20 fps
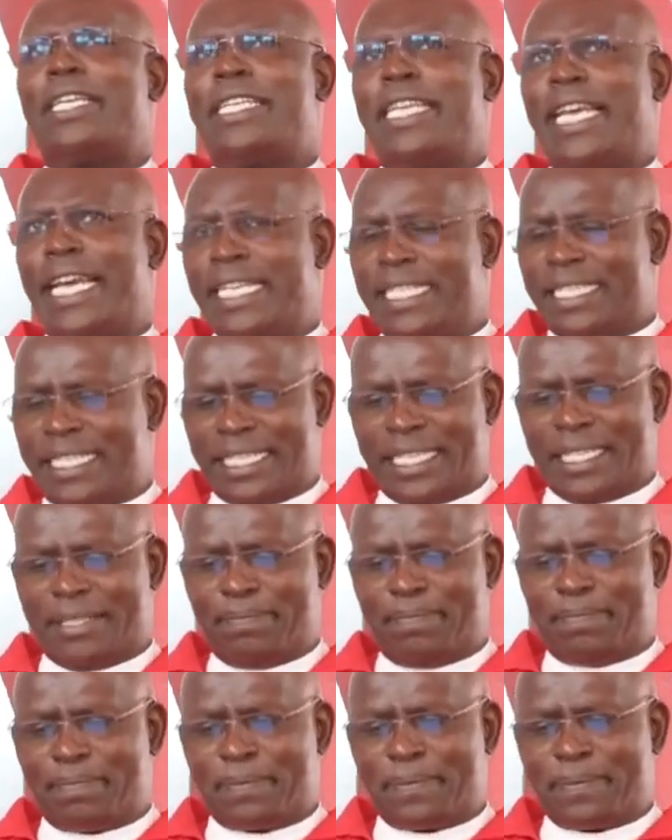
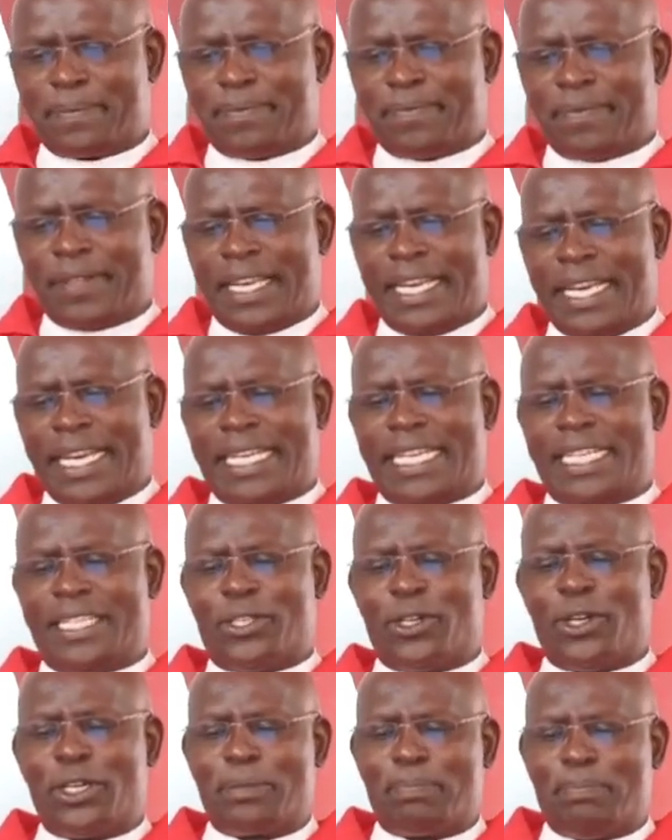Yet, it
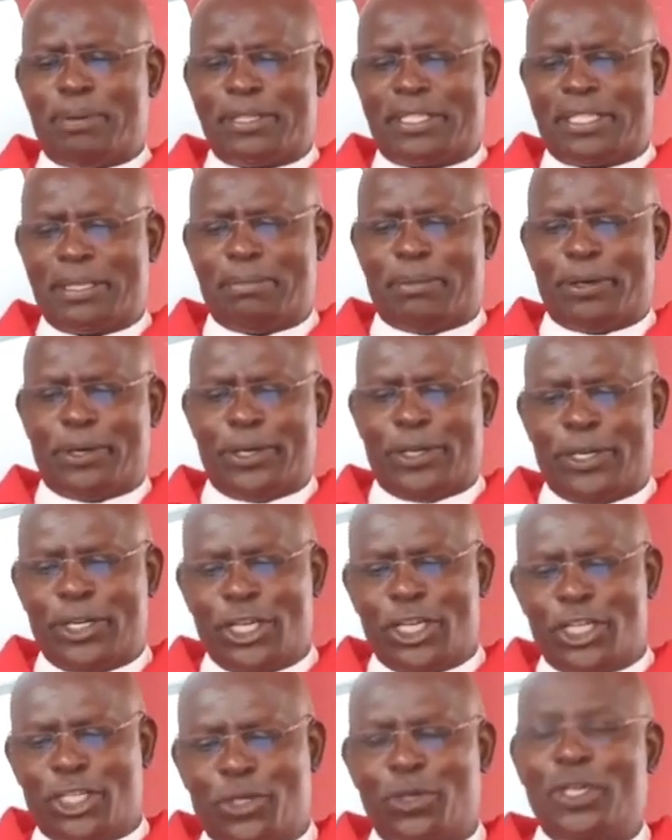is not
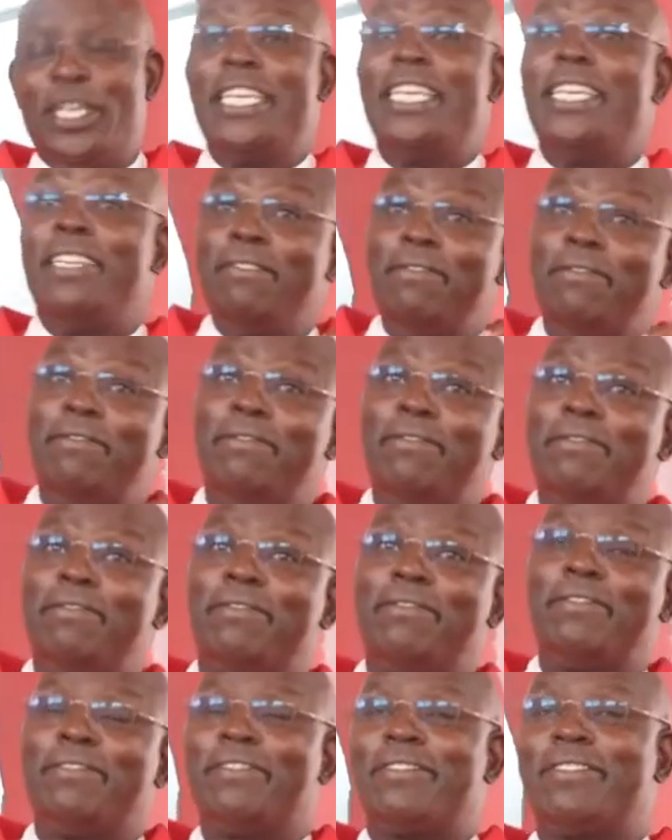possible to live
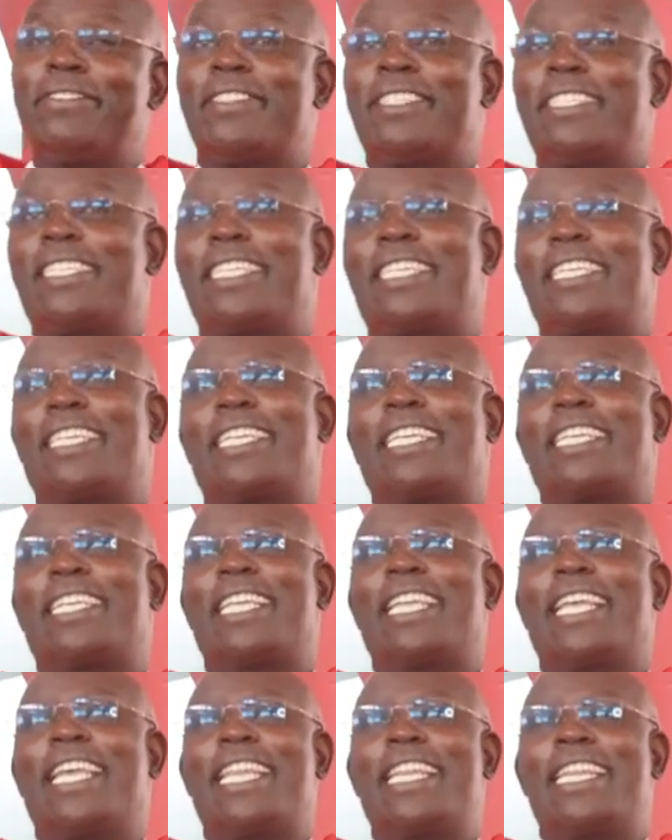
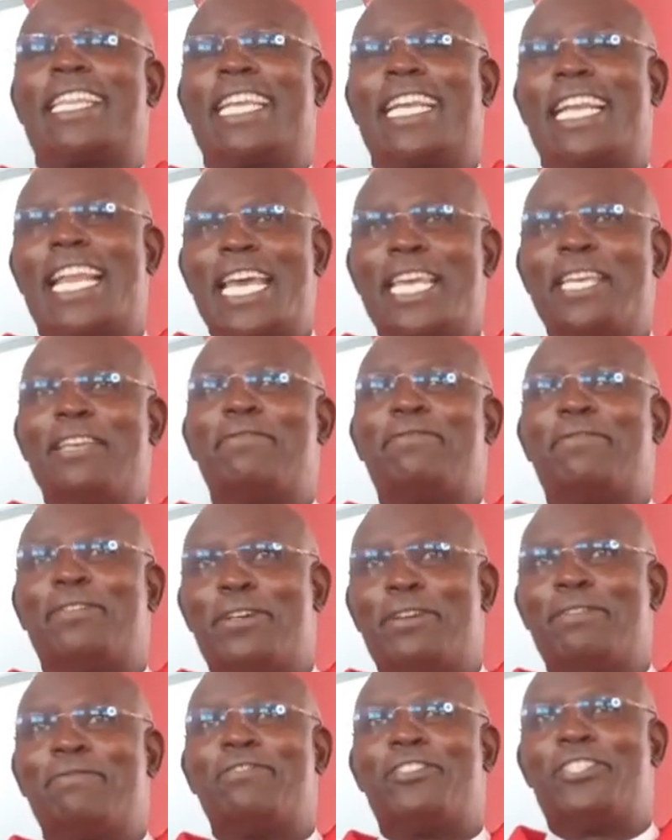the life
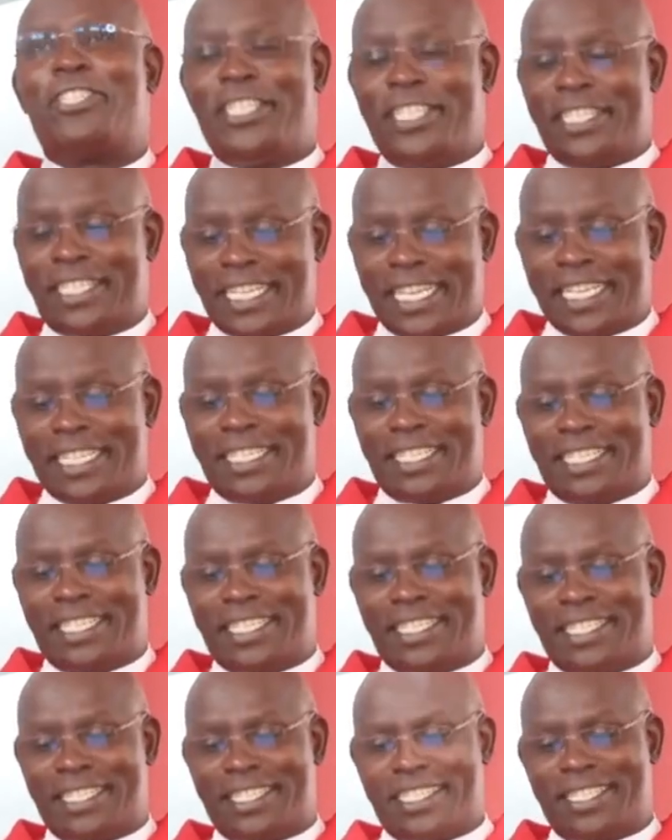of
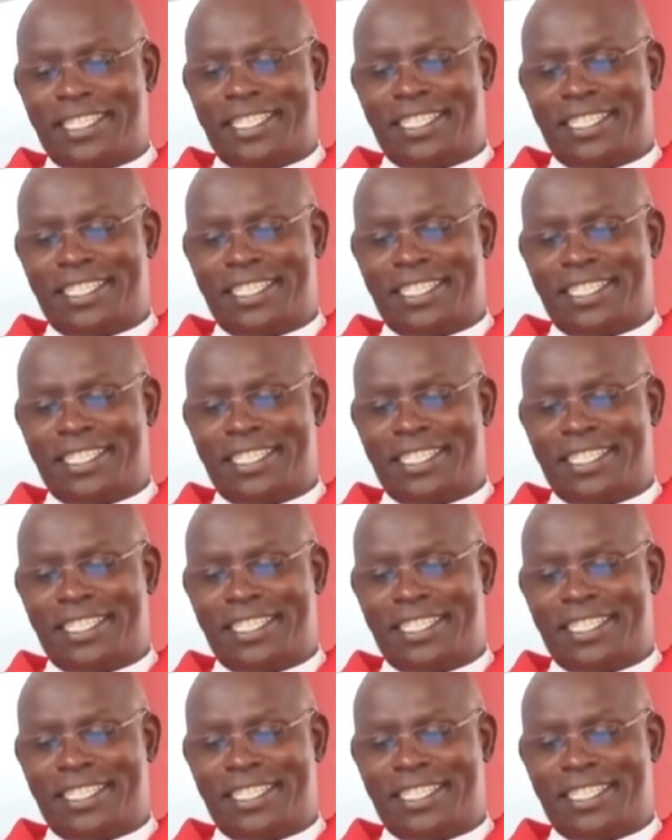Jesus,